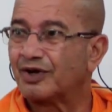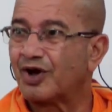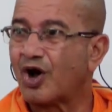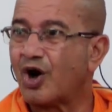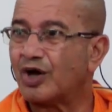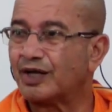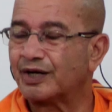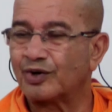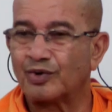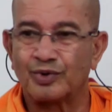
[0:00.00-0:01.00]
all
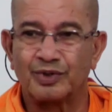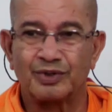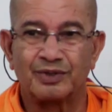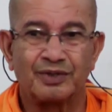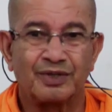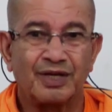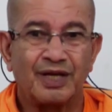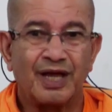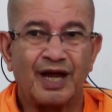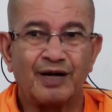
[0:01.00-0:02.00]
around,
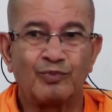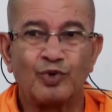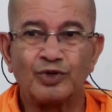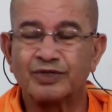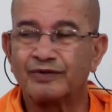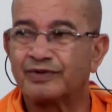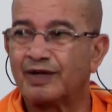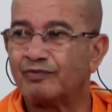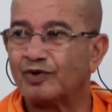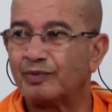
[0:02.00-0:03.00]
and most of them
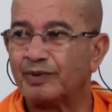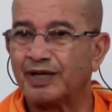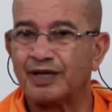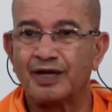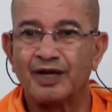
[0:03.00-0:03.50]
will be